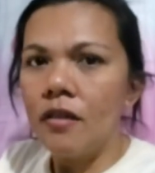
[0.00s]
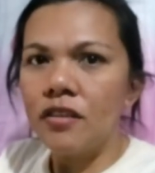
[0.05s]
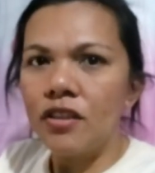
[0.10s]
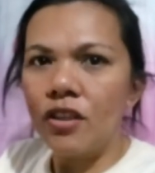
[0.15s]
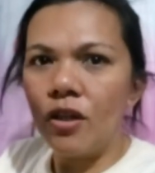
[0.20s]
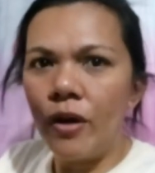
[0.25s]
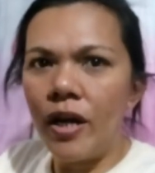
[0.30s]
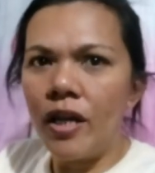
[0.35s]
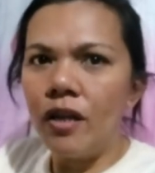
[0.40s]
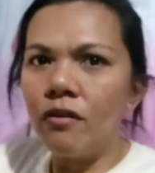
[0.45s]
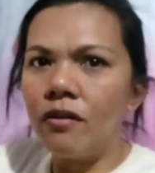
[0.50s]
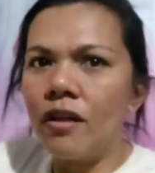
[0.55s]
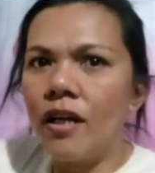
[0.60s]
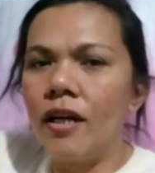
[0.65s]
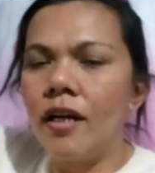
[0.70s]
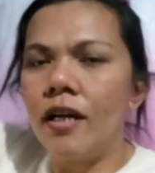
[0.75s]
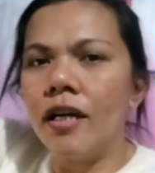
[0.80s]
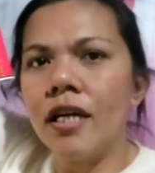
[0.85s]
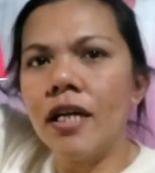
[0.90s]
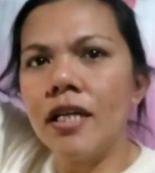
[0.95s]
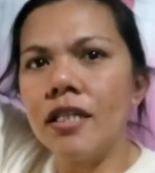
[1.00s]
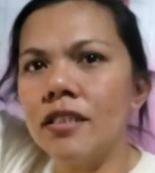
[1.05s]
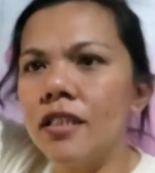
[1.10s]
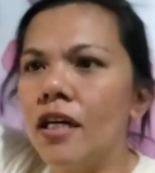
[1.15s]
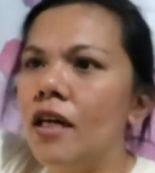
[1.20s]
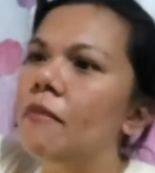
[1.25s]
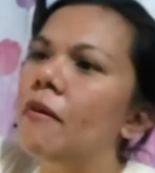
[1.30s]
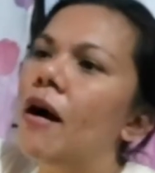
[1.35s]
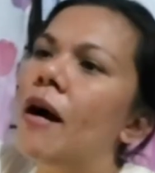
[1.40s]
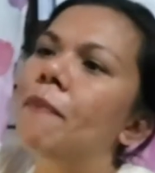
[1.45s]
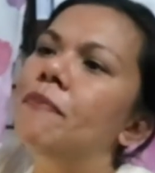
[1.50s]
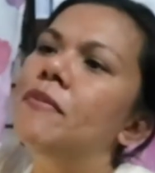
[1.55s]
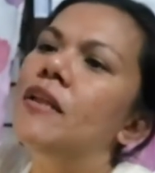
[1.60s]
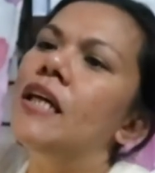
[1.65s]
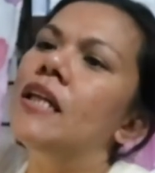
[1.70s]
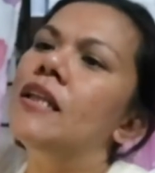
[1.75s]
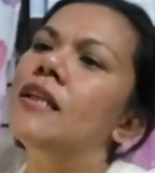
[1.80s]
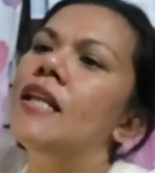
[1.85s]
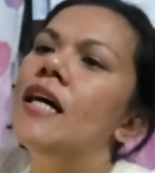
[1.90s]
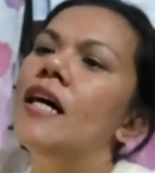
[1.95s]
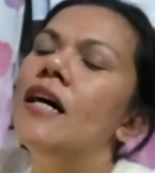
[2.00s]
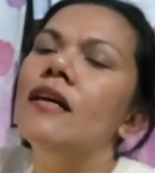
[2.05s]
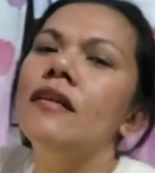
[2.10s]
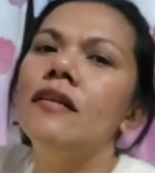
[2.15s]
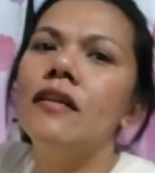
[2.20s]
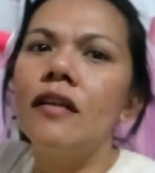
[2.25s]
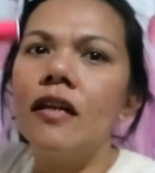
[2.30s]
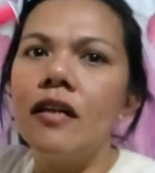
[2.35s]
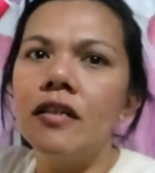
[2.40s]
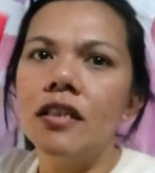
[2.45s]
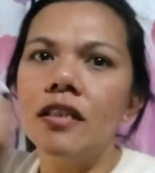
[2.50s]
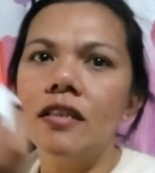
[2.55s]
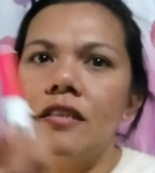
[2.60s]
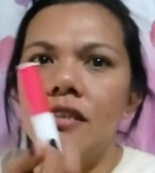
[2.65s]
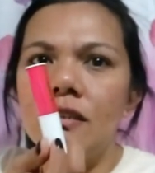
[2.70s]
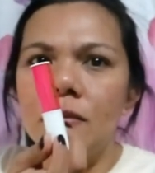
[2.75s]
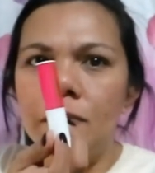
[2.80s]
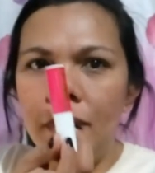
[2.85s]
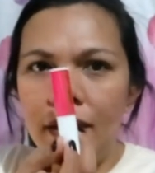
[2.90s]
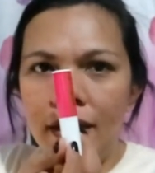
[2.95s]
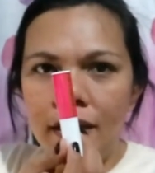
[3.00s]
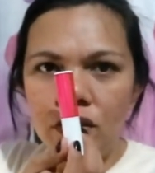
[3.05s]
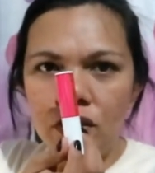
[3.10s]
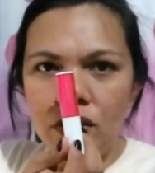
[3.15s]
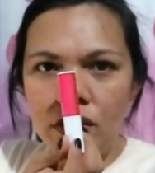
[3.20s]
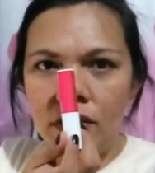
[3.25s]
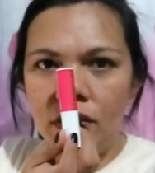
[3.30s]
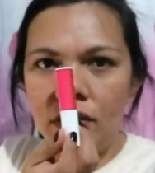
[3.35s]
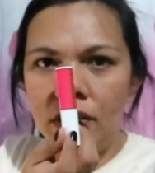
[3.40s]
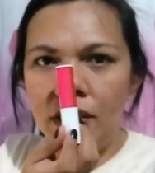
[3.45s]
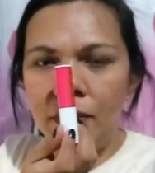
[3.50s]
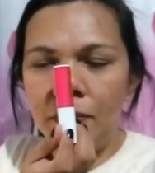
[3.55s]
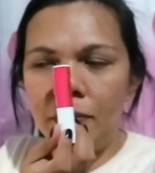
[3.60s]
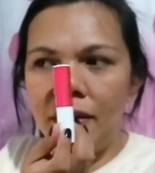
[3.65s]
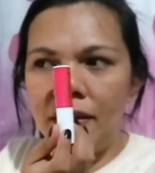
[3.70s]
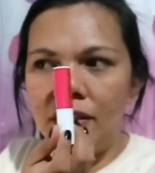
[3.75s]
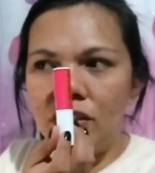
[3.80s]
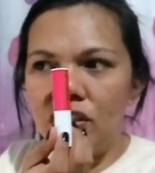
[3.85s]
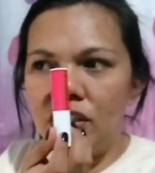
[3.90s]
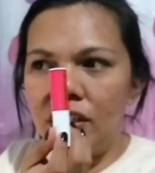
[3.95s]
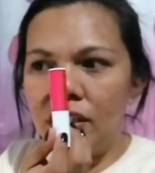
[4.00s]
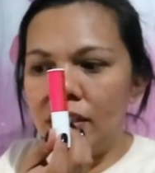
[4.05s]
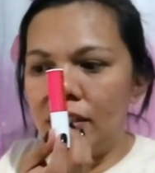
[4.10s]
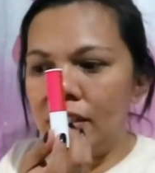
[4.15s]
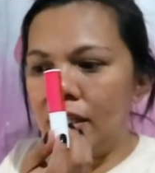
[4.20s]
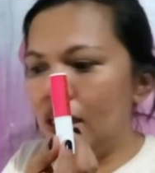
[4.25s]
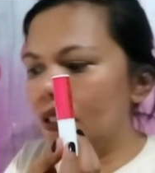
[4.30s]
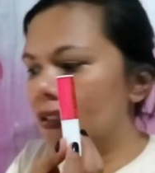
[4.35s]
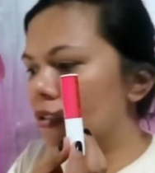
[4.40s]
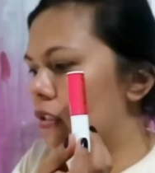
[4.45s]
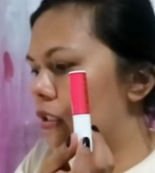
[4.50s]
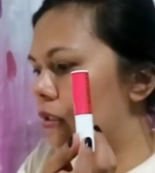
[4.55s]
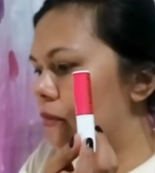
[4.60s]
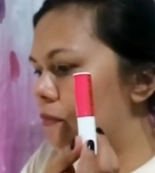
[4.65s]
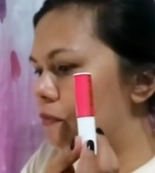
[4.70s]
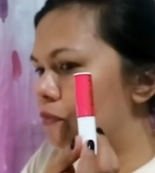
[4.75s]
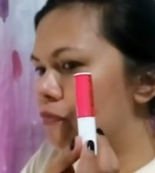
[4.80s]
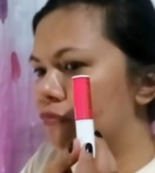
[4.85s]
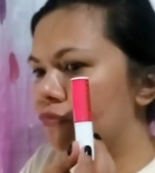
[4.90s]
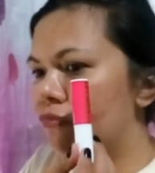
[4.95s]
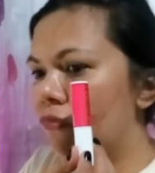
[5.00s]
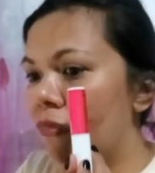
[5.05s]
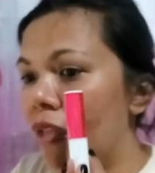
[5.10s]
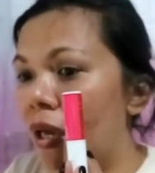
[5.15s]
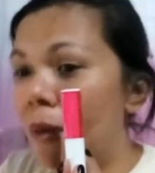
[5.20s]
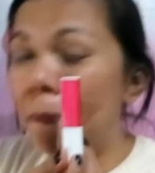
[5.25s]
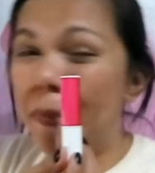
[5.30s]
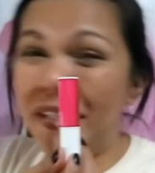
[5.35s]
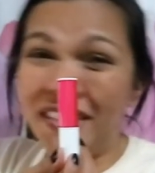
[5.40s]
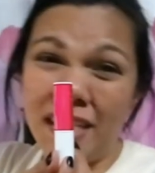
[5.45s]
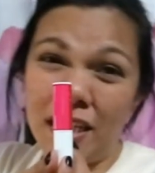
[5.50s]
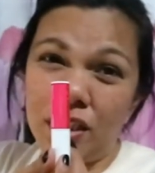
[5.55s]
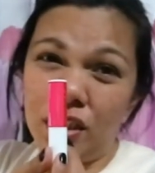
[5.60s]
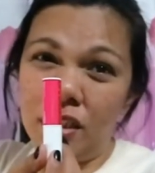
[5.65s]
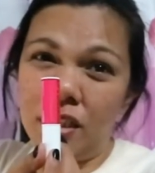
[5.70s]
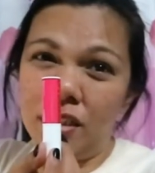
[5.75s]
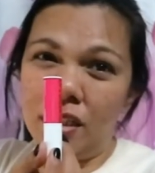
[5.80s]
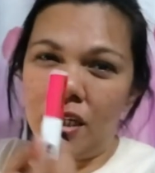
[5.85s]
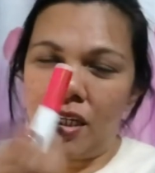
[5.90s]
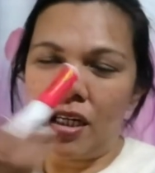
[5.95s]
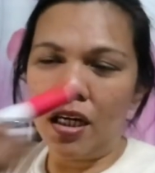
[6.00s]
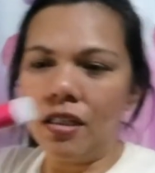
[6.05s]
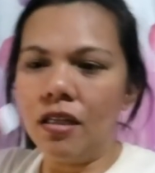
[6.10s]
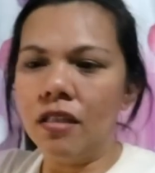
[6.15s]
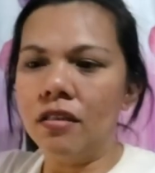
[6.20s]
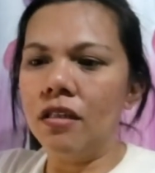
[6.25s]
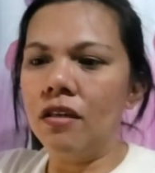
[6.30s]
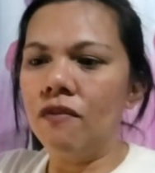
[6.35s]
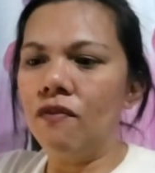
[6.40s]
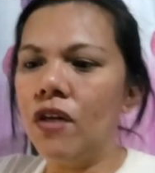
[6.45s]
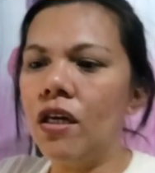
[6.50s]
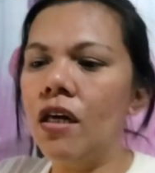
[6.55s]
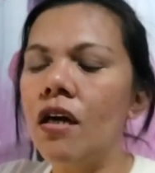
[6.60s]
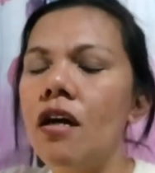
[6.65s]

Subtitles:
so hello guys, update lang regarding this bench lip and cheek tint. Pasensya na sa ingay ng TV.